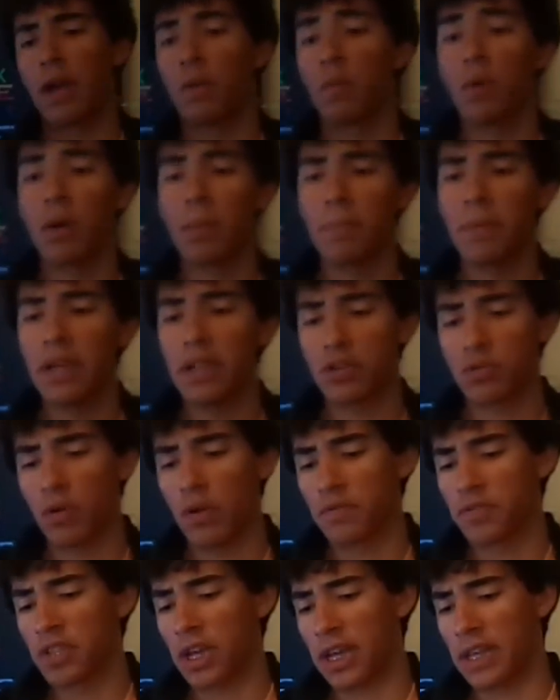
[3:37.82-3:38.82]
1 minute and
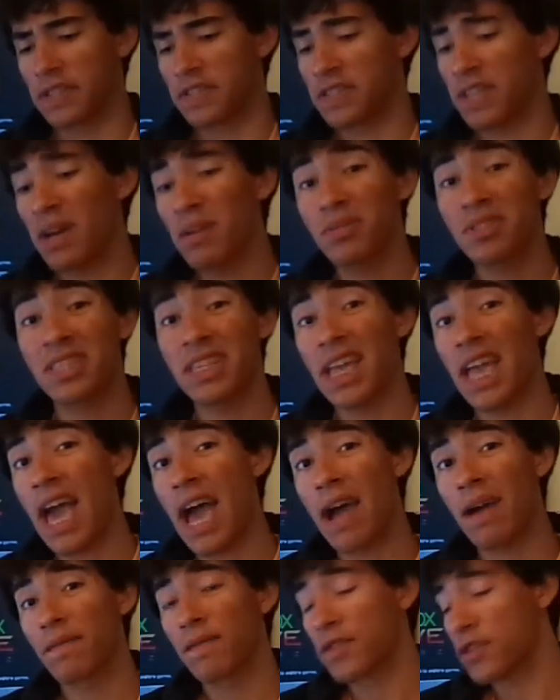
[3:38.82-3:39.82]
12 seconds. That was the
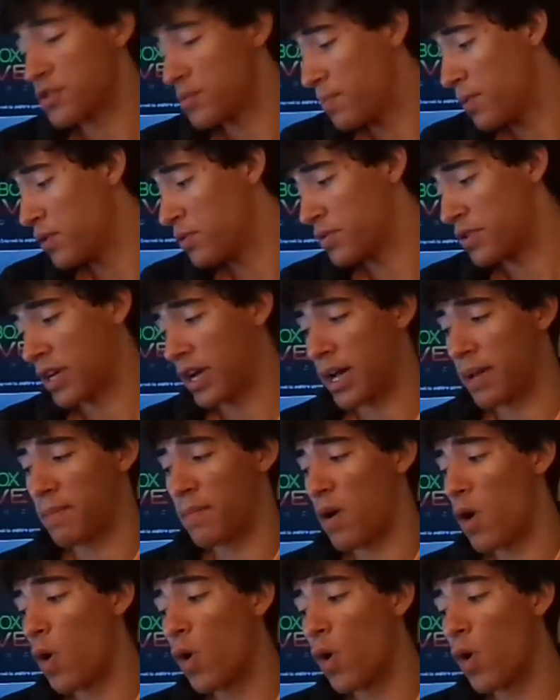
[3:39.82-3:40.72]
average boot time.